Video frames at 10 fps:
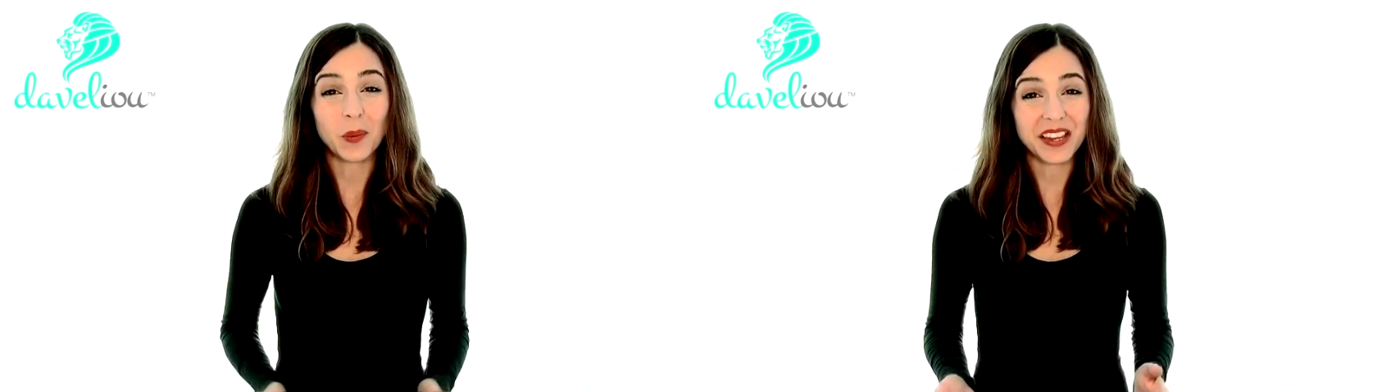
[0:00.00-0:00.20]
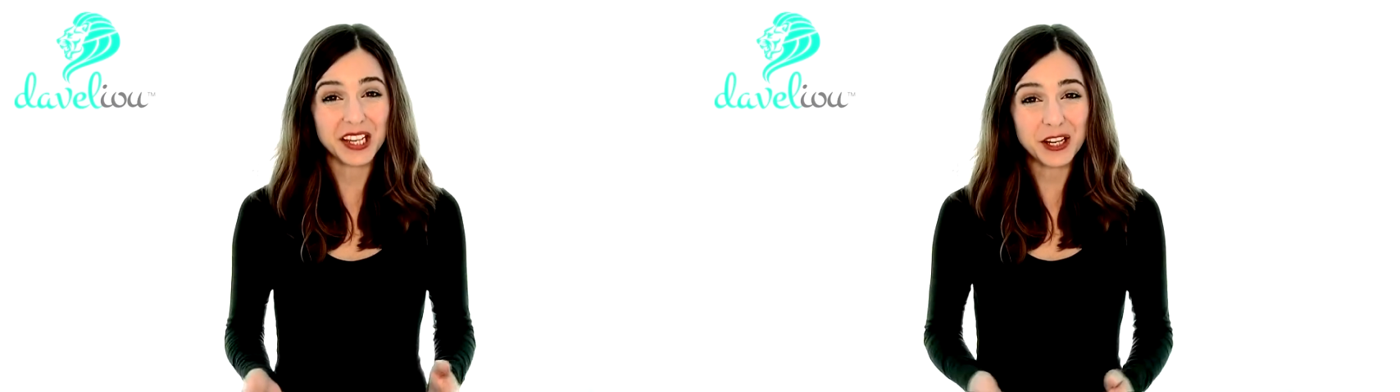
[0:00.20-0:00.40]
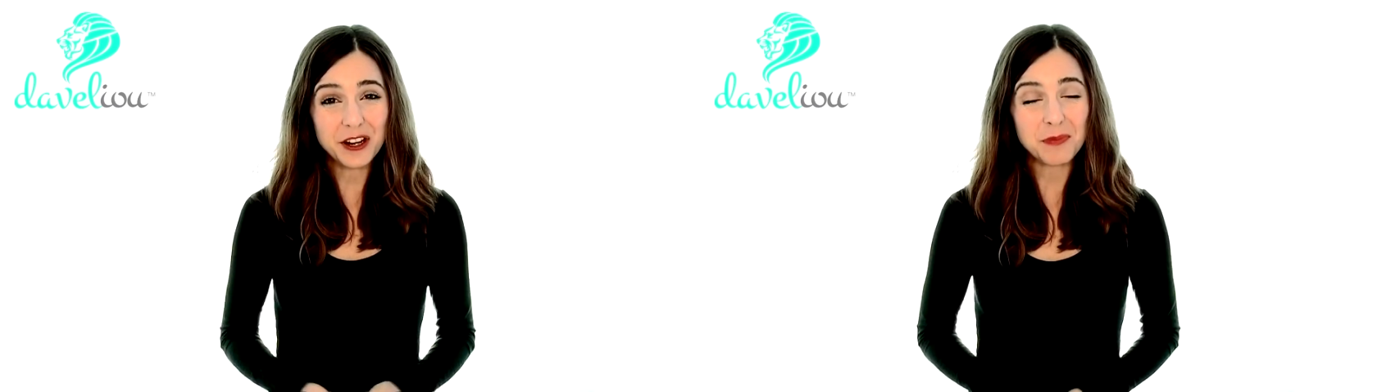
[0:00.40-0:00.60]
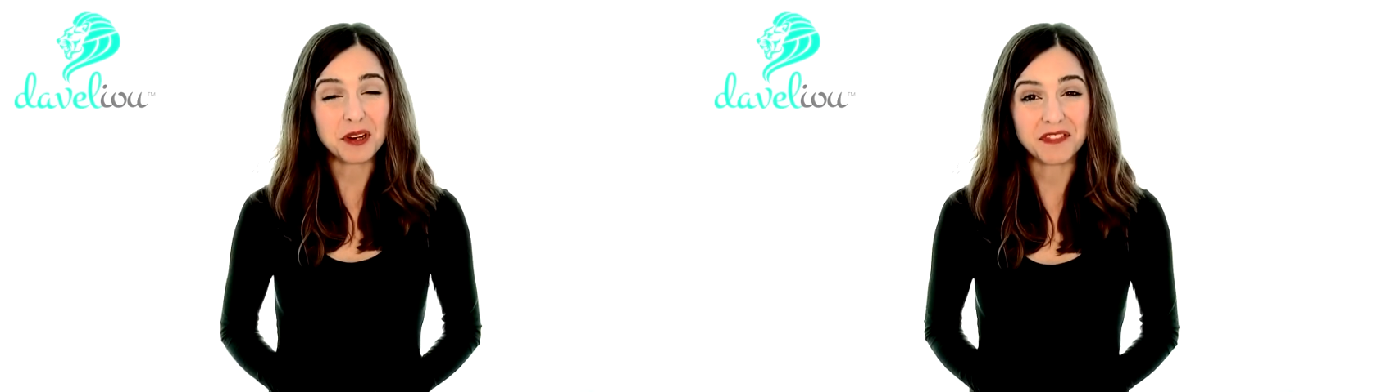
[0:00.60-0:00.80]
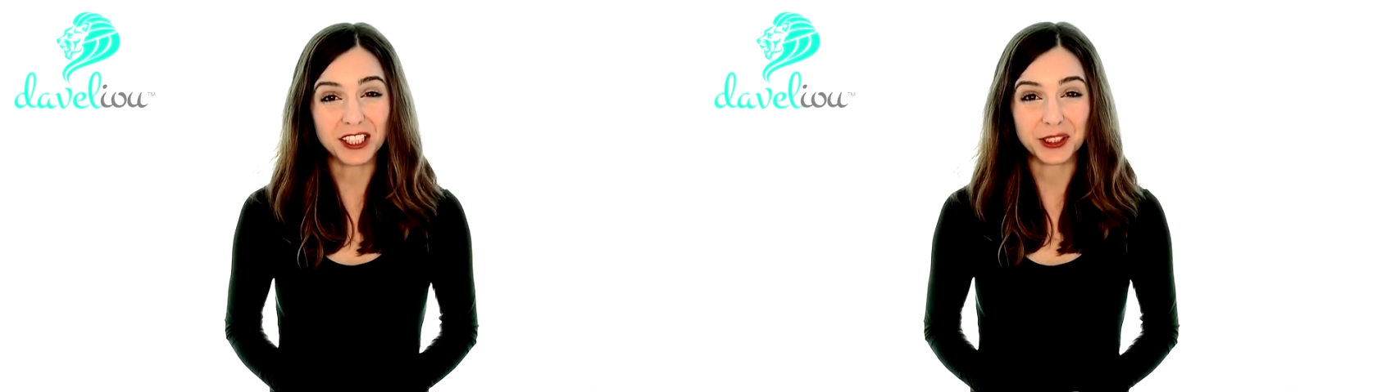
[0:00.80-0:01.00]
Whether you're a
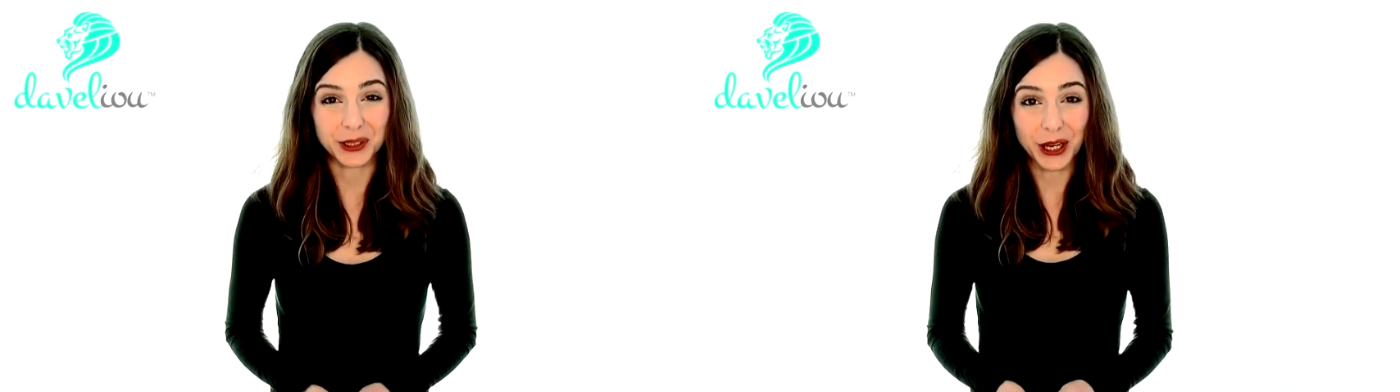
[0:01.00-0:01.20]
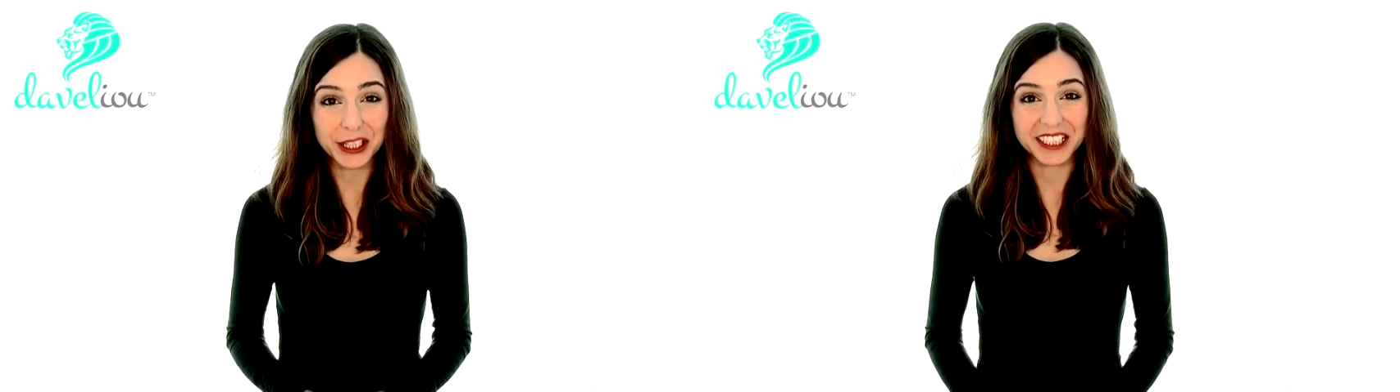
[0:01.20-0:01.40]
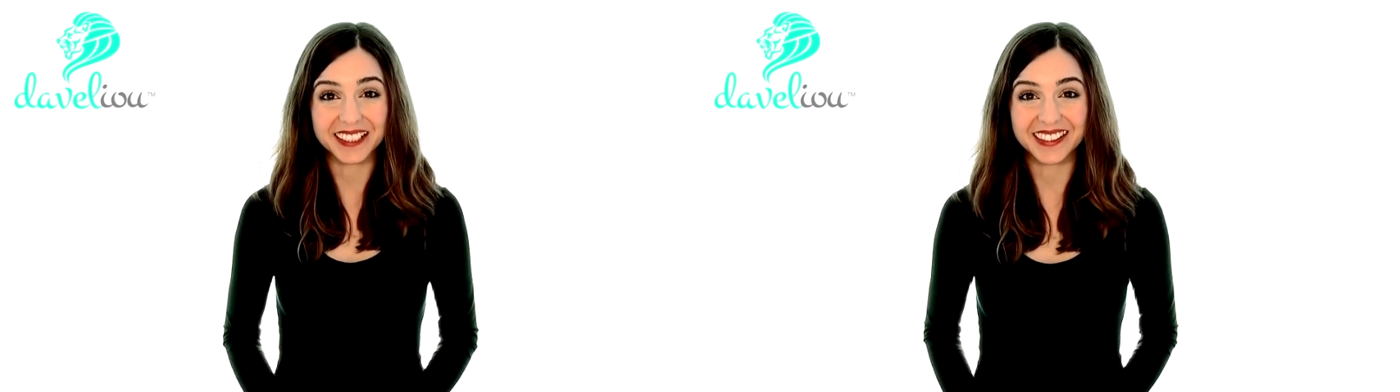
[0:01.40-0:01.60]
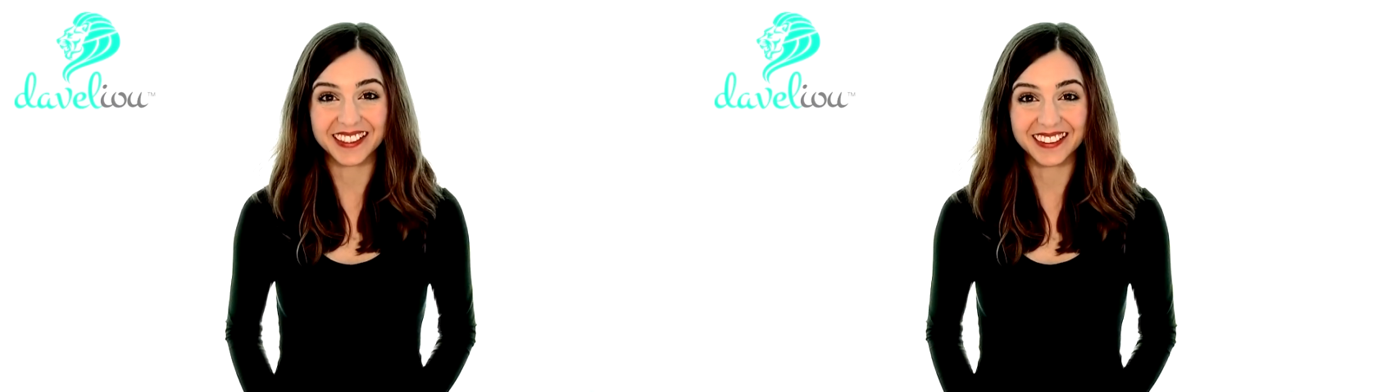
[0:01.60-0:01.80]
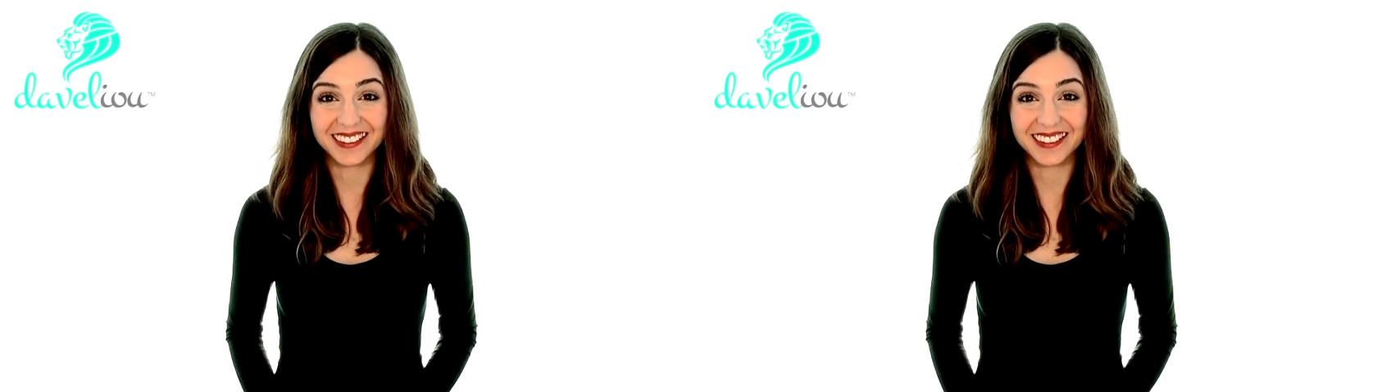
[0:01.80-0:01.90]
professional artist,